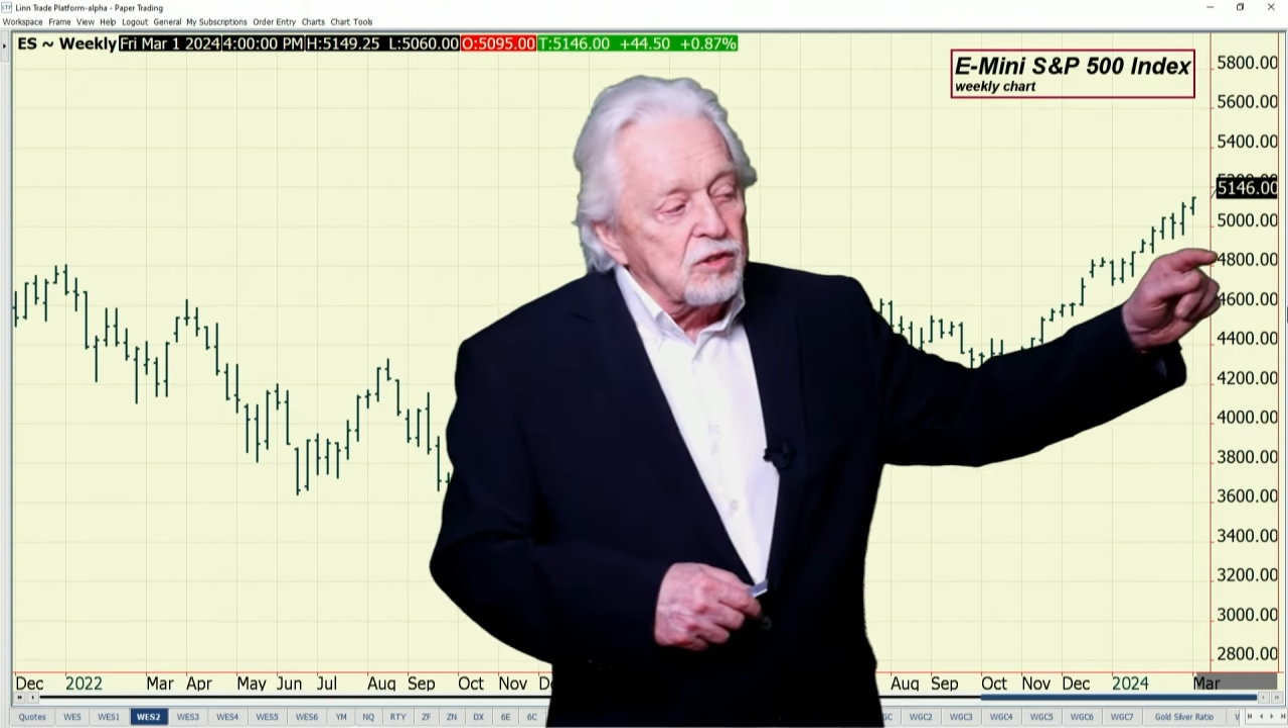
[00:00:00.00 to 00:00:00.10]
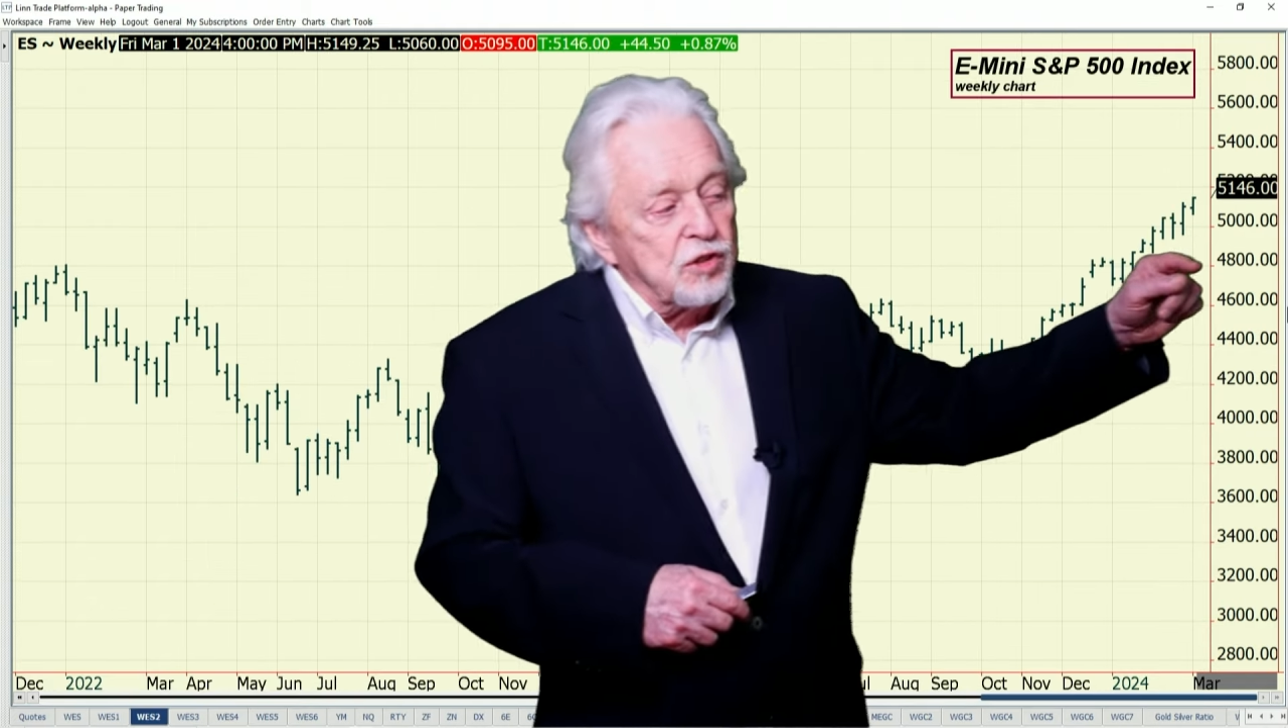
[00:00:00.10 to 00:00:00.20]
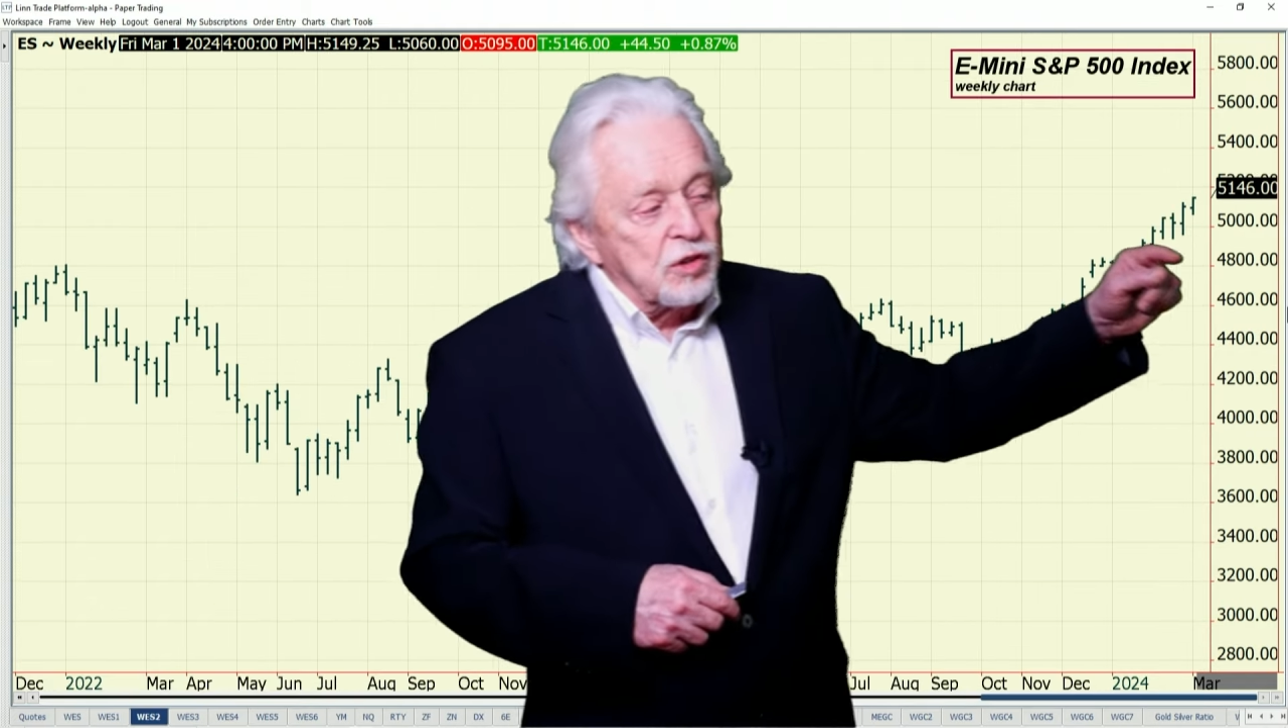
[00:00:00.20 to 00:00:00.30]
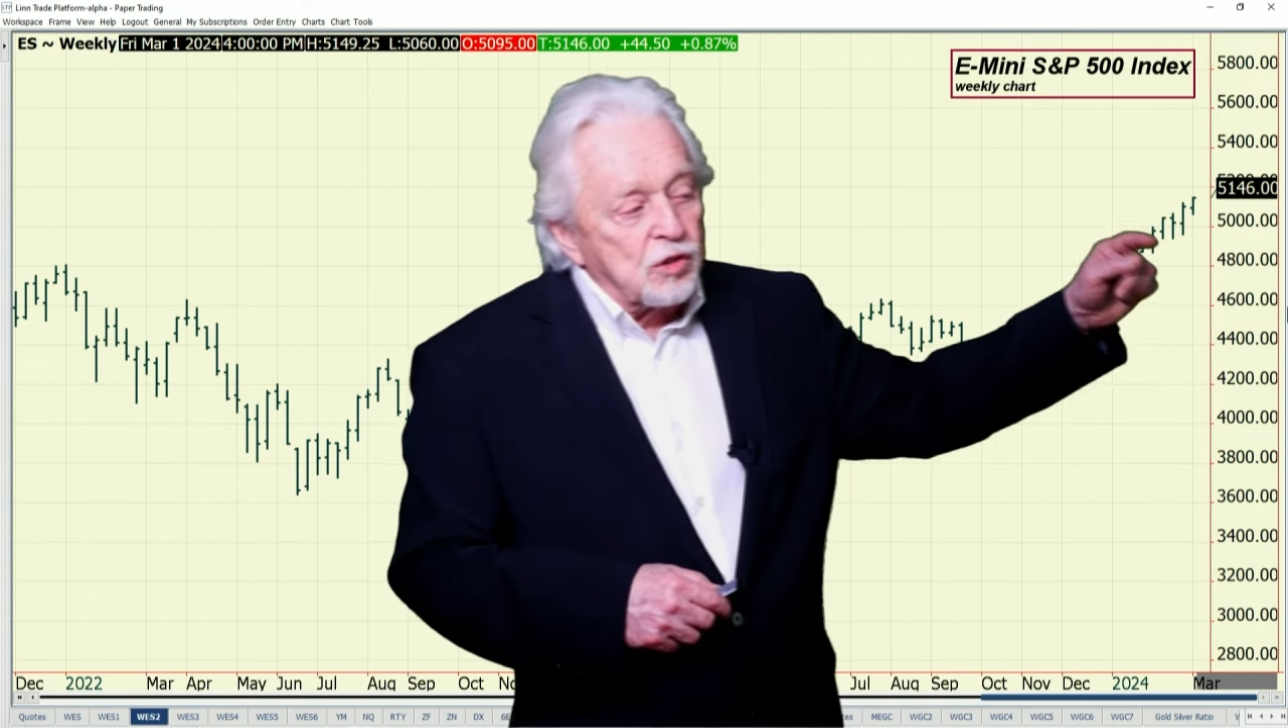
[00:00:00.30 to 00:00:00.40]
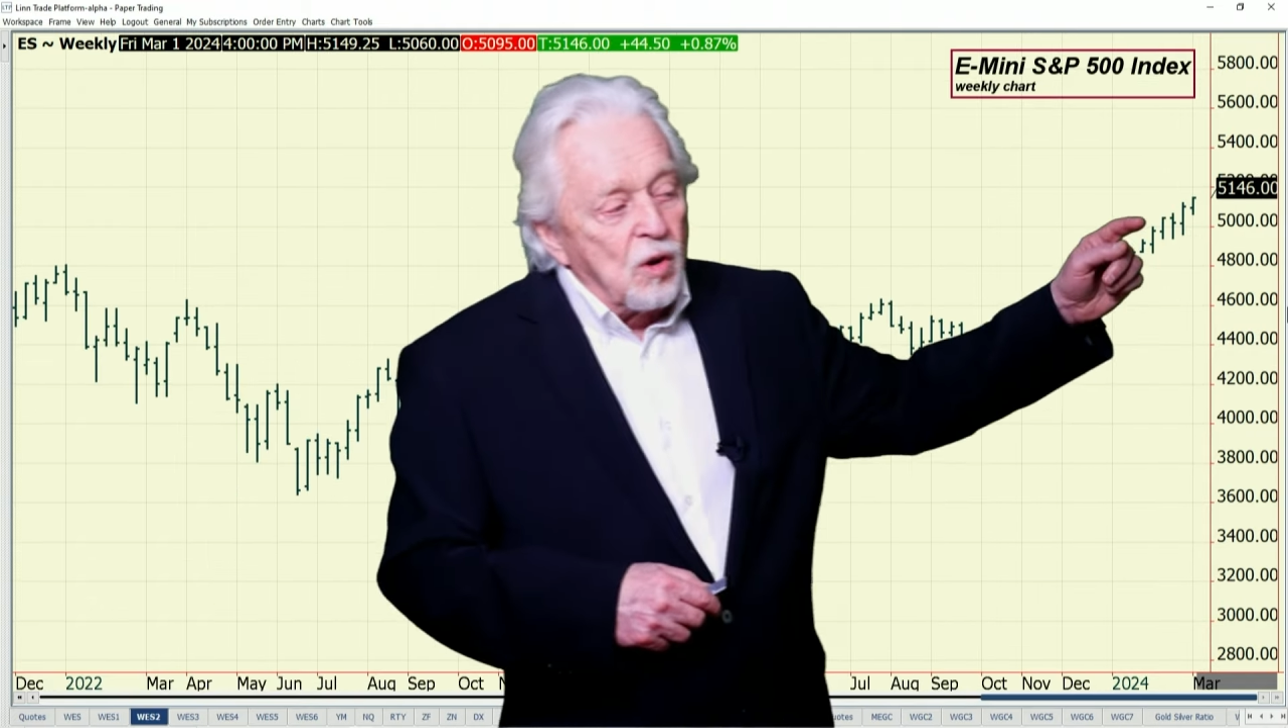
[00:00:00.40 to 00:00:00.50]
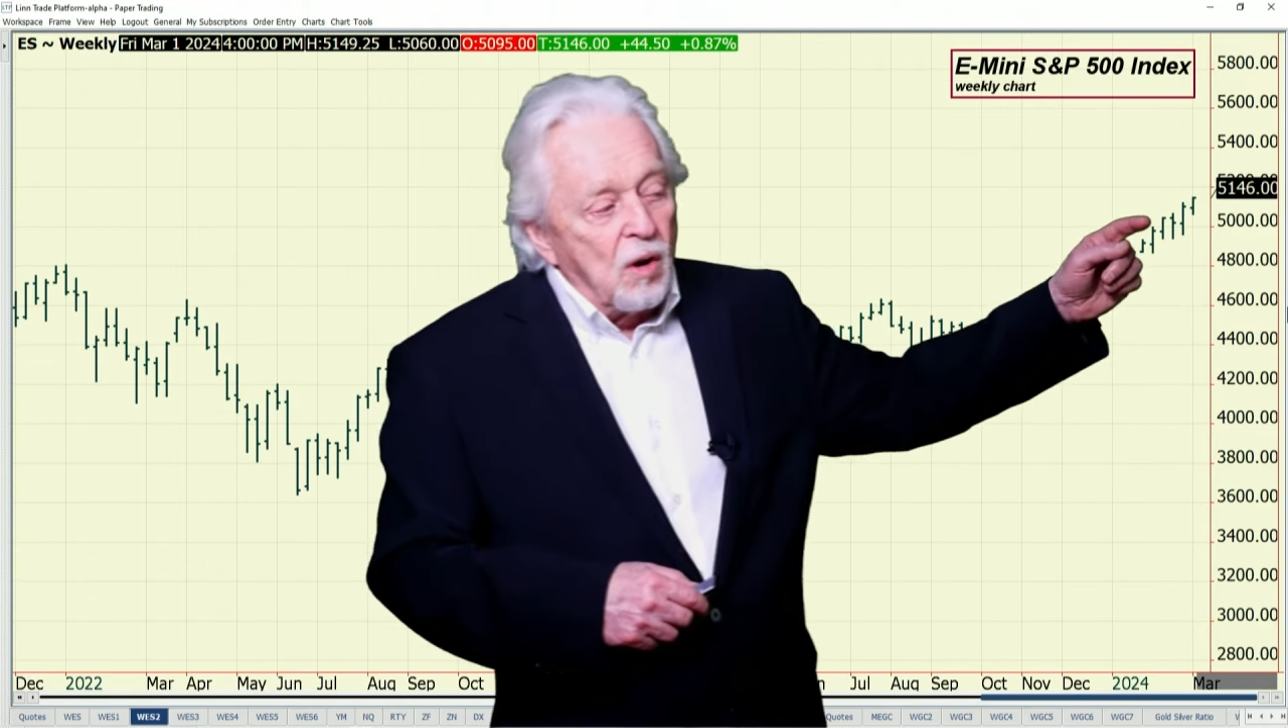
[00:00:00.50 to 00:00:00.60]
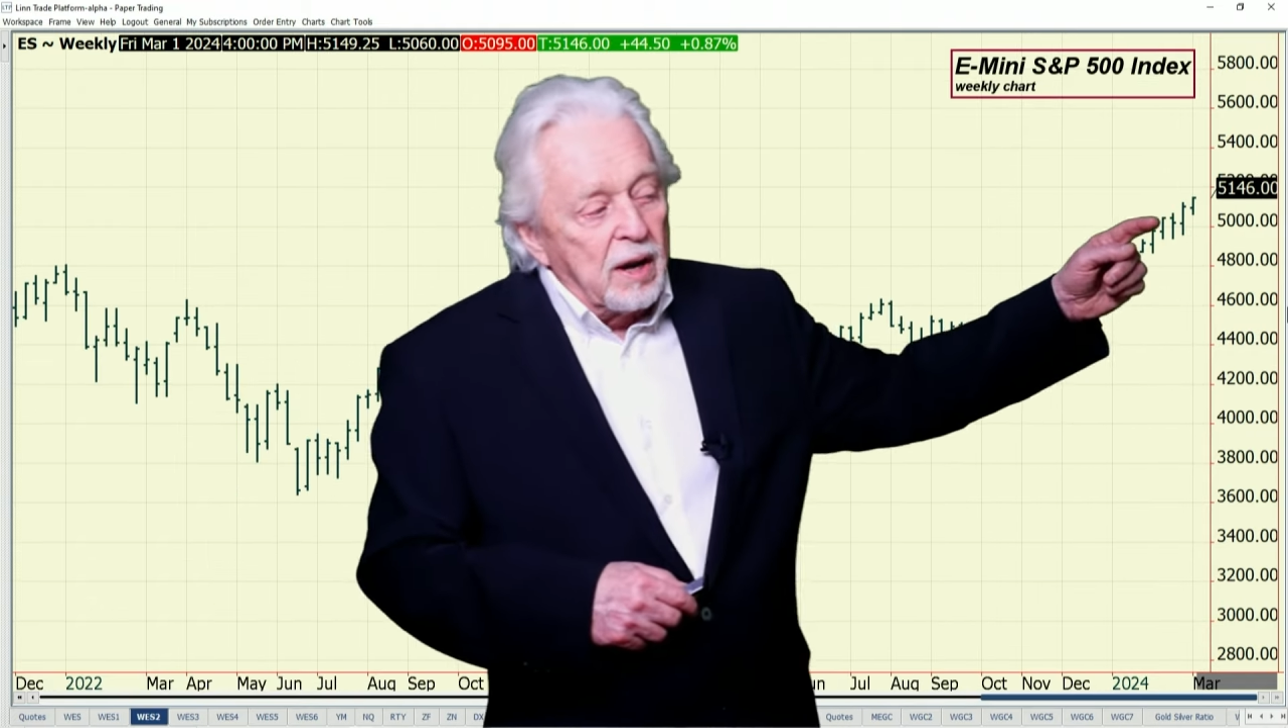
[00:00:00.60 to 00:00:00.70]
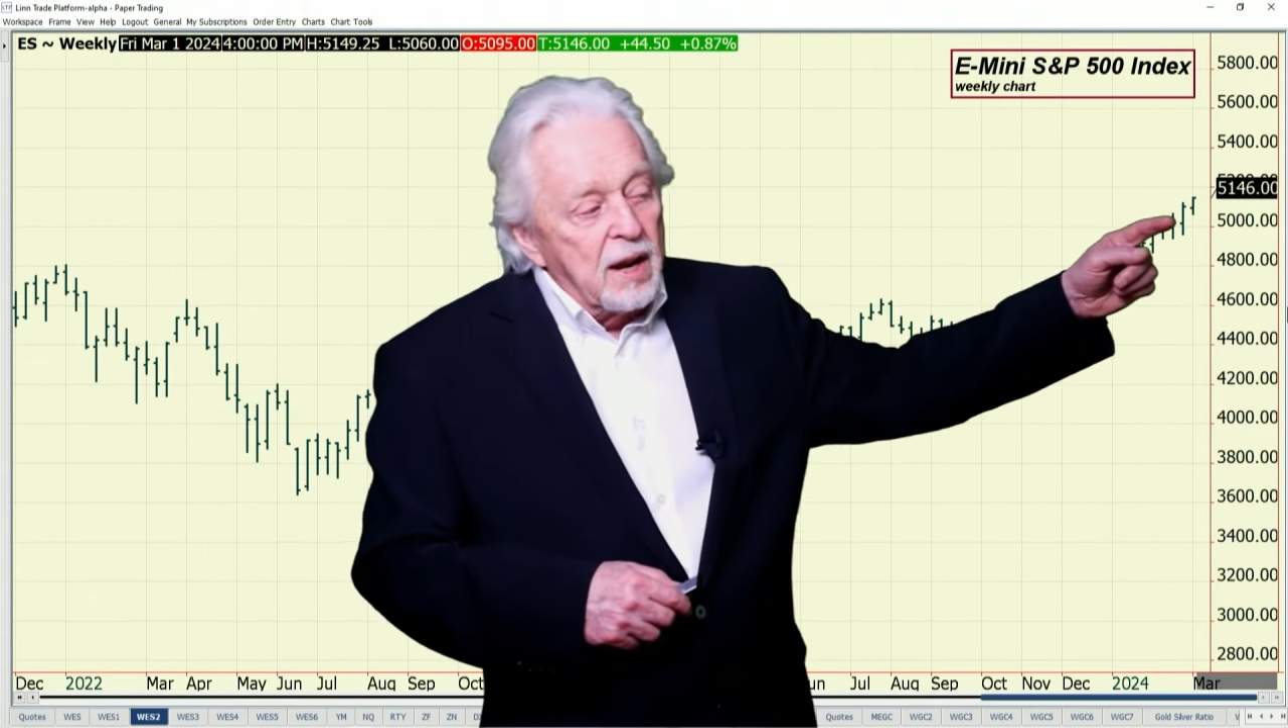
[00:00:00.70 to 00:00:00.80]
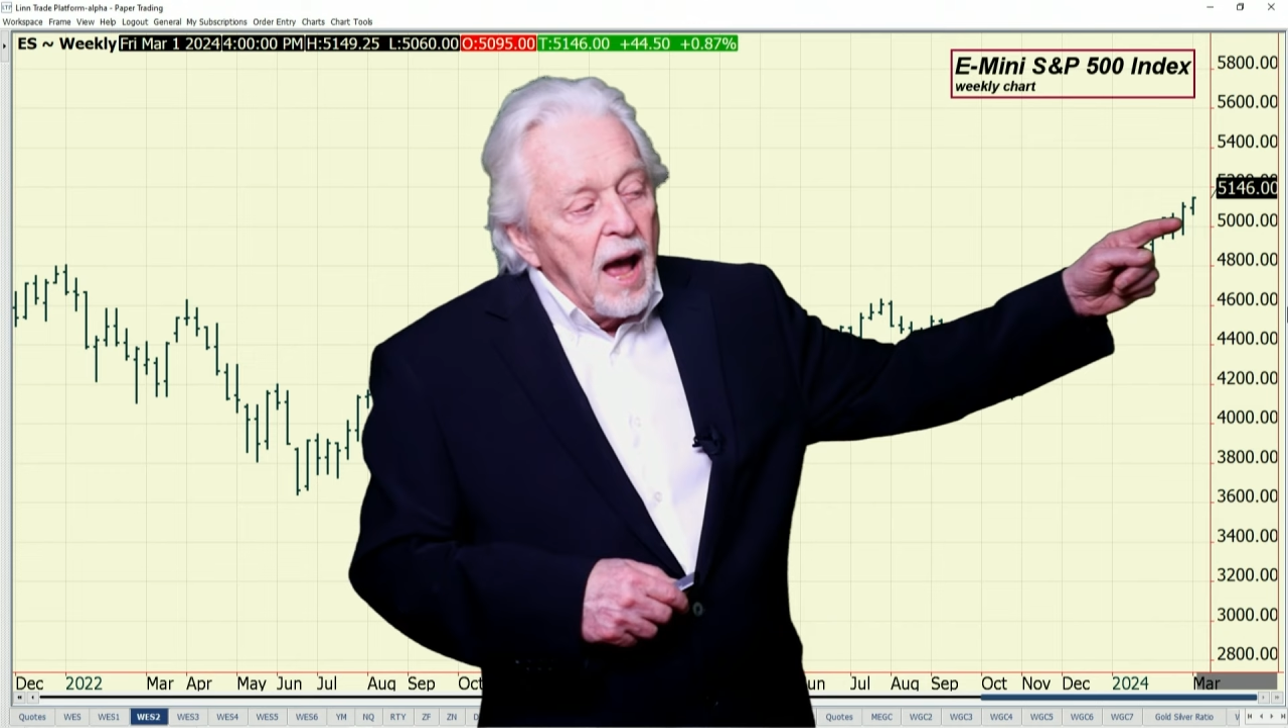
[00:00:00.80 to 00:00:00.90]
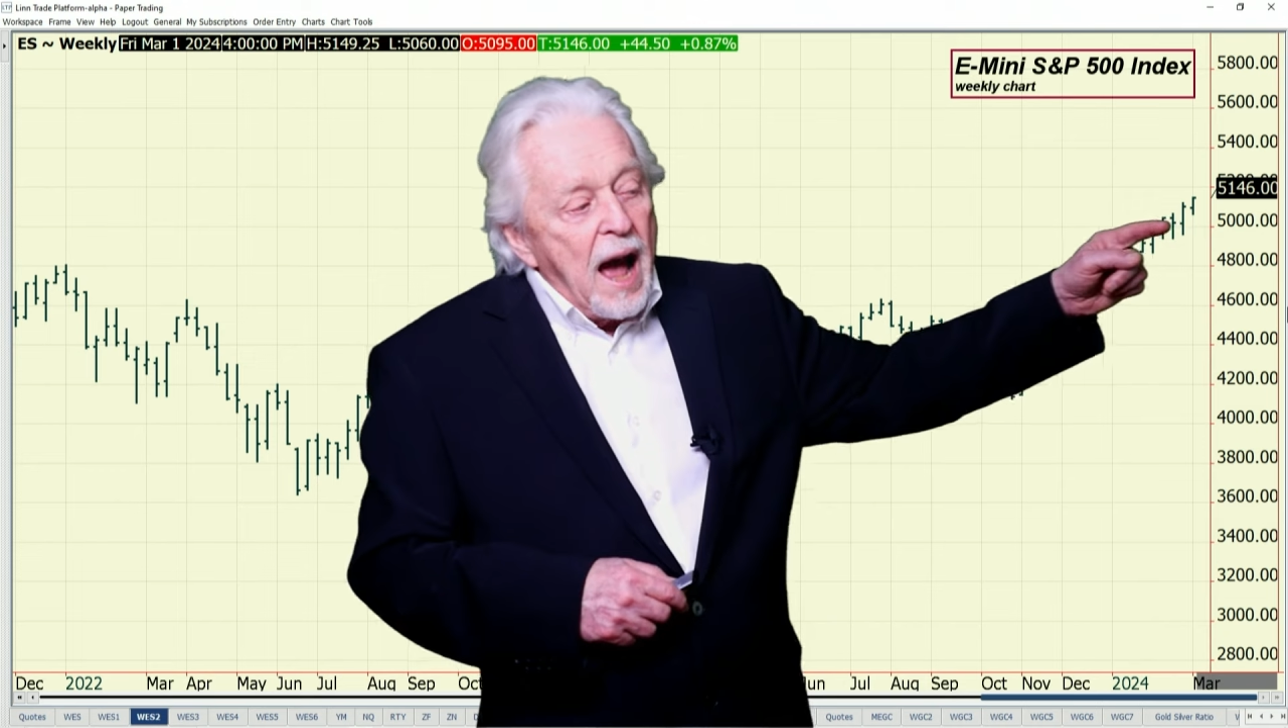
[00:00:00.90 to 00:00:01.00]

just gone.